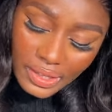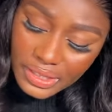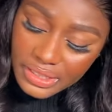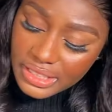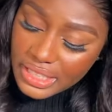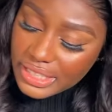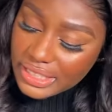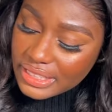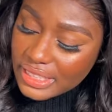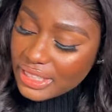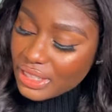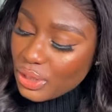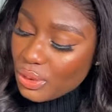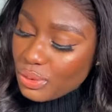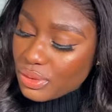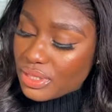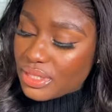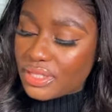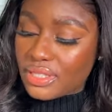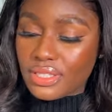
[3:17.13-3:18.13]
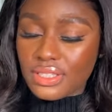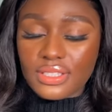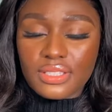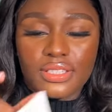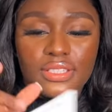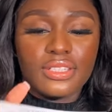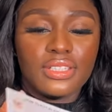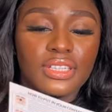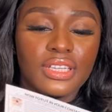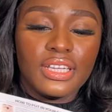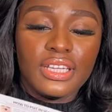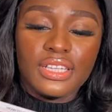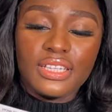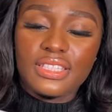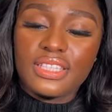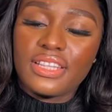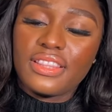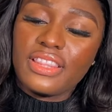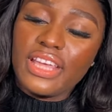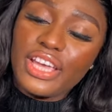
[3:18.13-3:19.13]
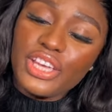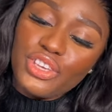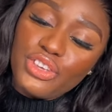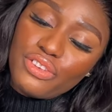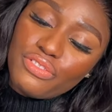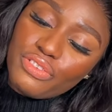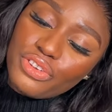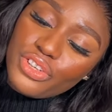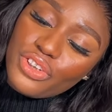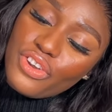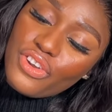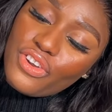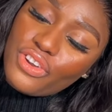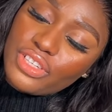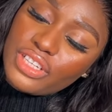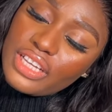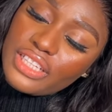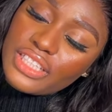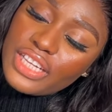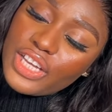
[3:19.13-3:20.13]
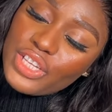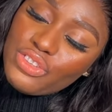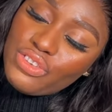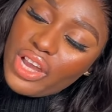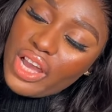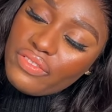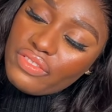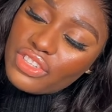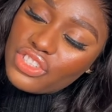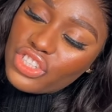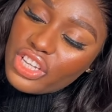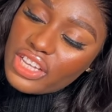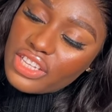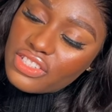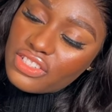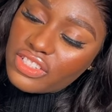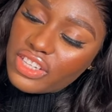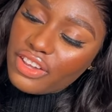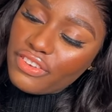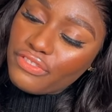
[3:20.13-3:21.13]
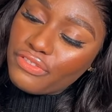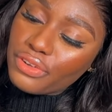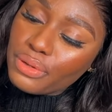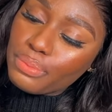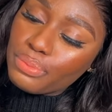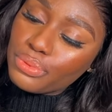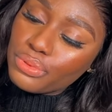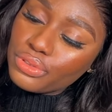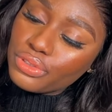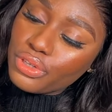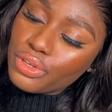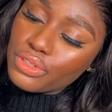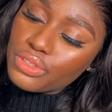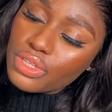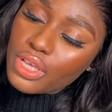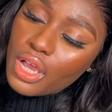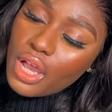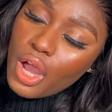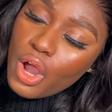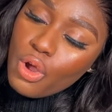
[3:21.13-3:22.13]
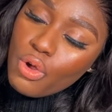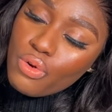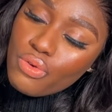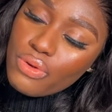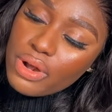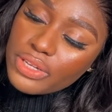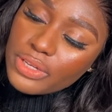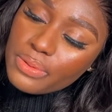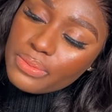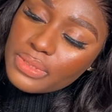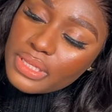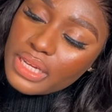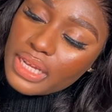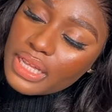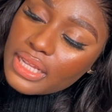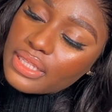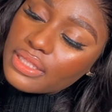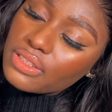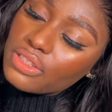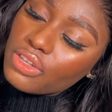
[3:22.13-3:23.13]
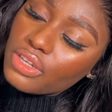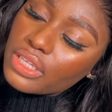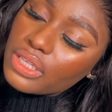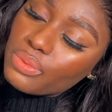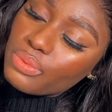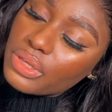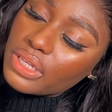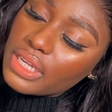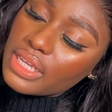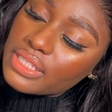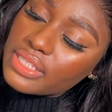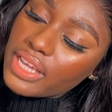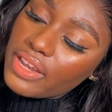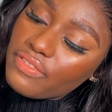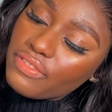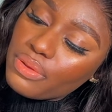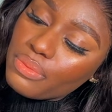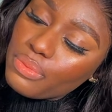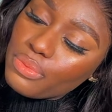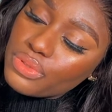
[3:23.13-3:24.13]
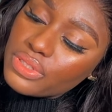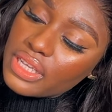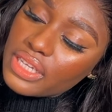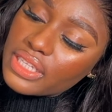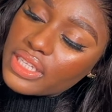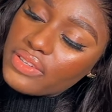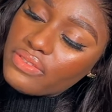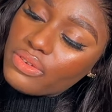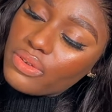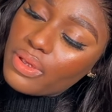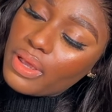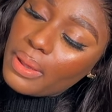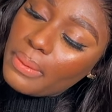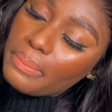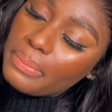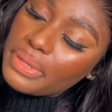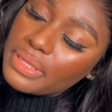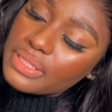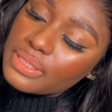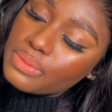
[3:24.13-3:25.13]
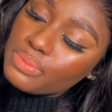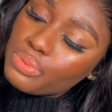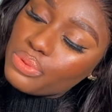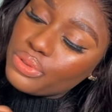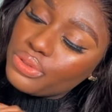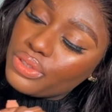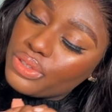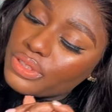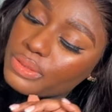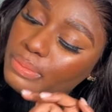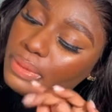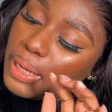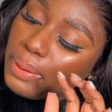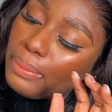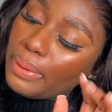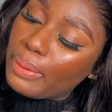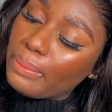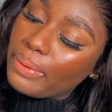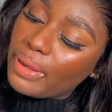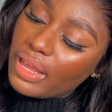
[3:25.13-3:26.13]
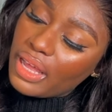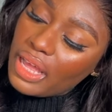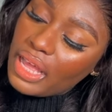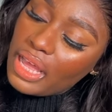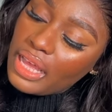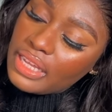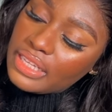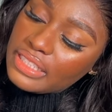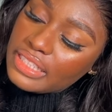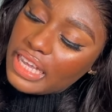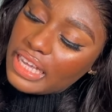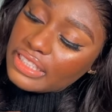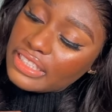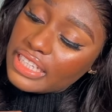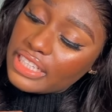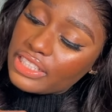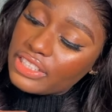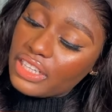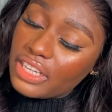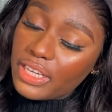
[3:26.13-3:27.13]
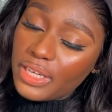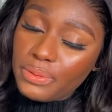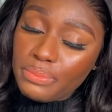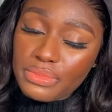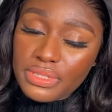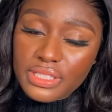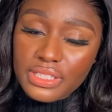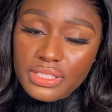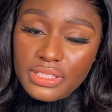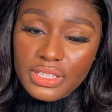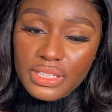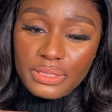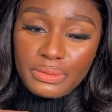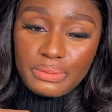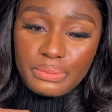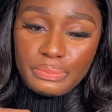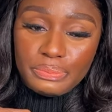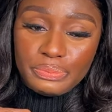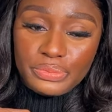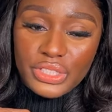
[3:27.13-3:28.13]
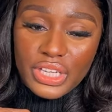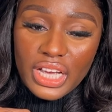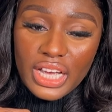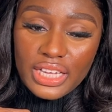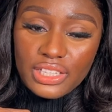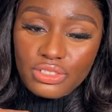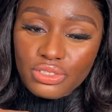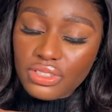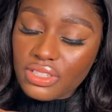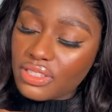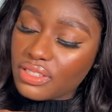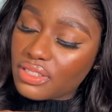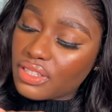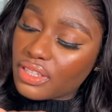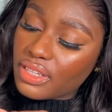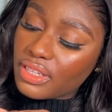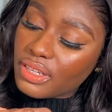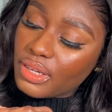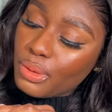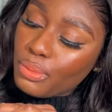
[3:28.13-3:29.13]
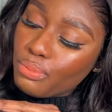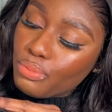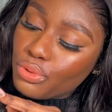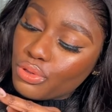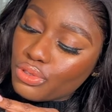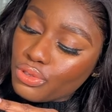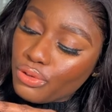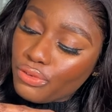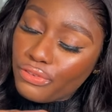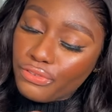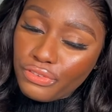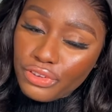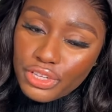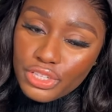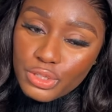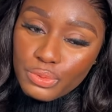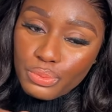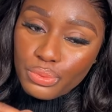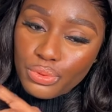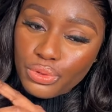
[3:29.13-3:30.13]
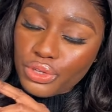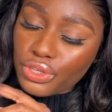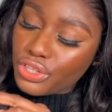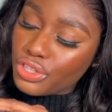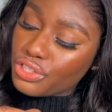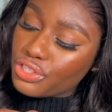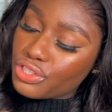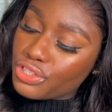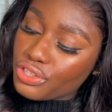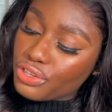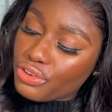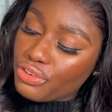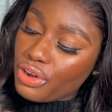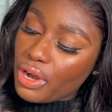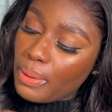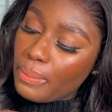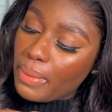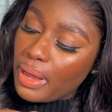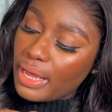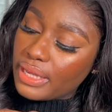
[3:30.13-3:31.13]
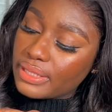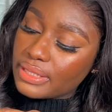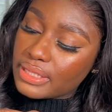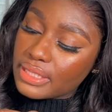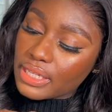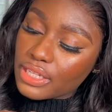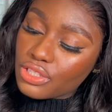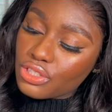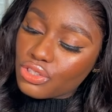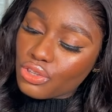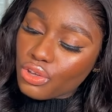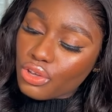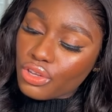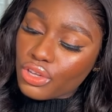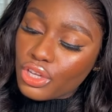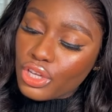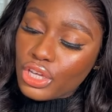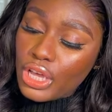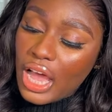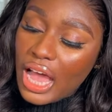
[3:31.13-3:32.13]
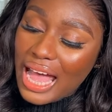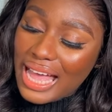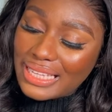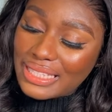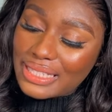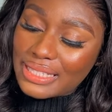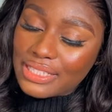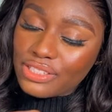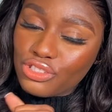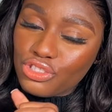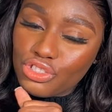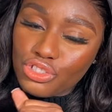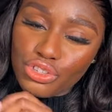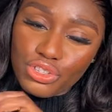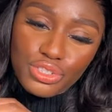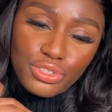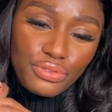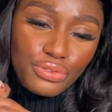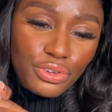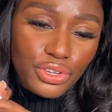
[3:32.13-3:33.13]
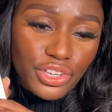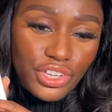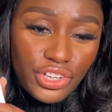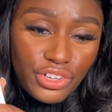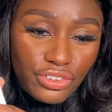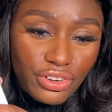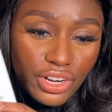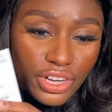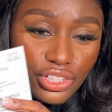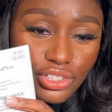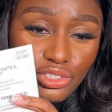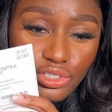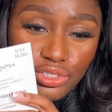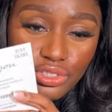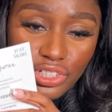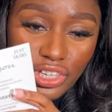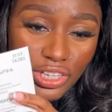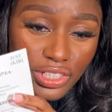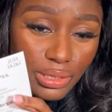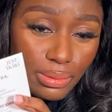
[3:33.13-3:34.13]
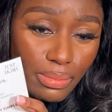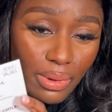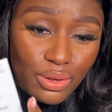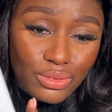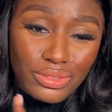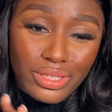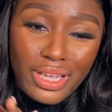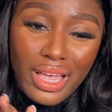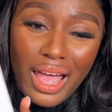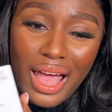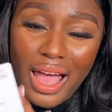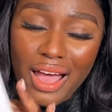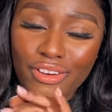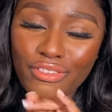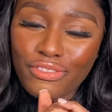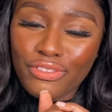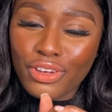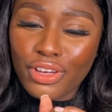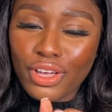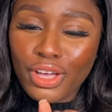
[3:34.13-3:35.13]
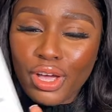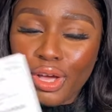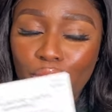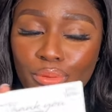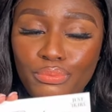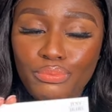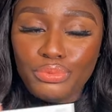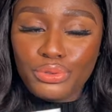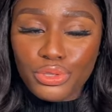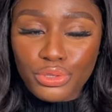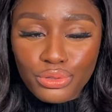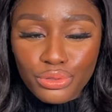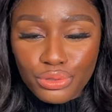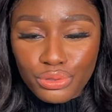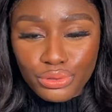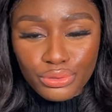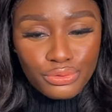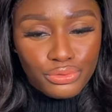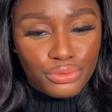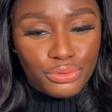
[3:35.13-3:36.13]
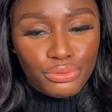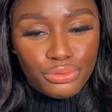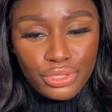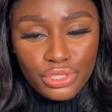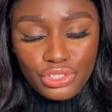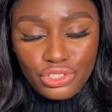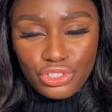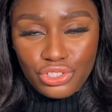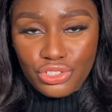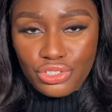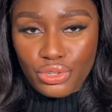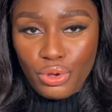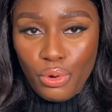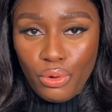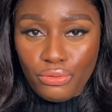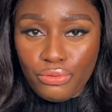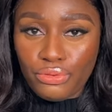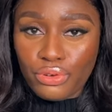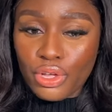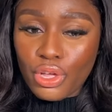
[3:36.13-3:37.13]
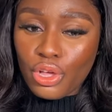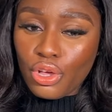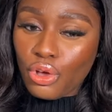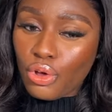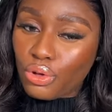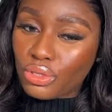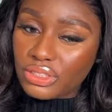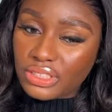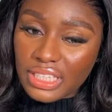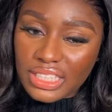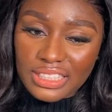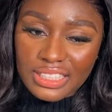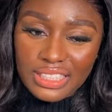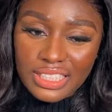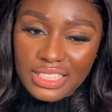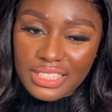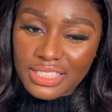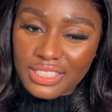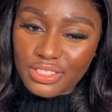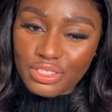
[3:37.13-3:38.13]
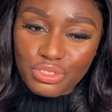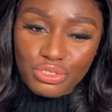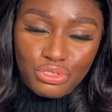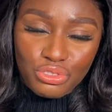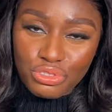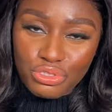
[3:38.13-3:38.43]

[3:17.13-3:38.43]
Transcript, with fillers: then the notes say thank you for your order. Now you have a chance to get free products. Random select lucky winners every month and give you our best product. Blah blah blah. The the um, um, handle is there both on Facebook, Instagram, and TikTok at Just for Kira. You need to check them out. They have beautiful ranges of contact lenses